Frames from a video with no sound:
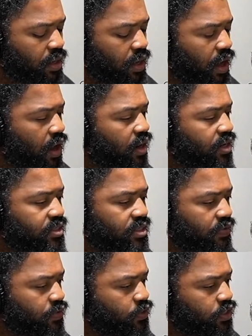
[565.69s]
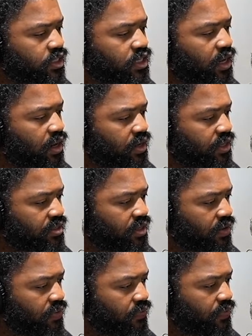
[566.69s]
all this stuff, you should see all that
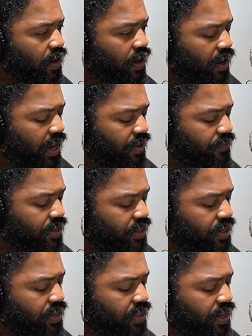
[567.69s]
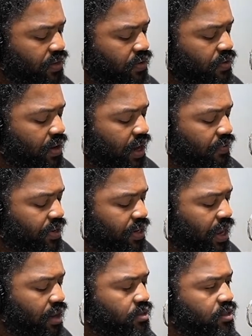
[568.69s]
stuff. All, uh, everything that they do, every
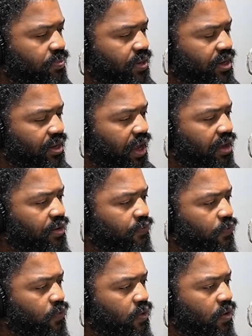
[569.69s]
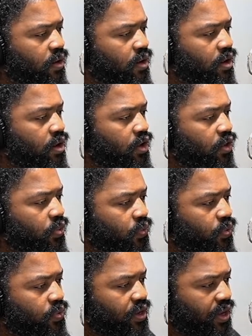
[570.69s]
dollar should be accounted for
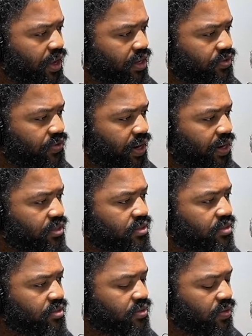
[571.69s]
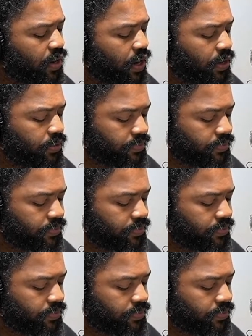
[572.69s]
through the contracts, okay?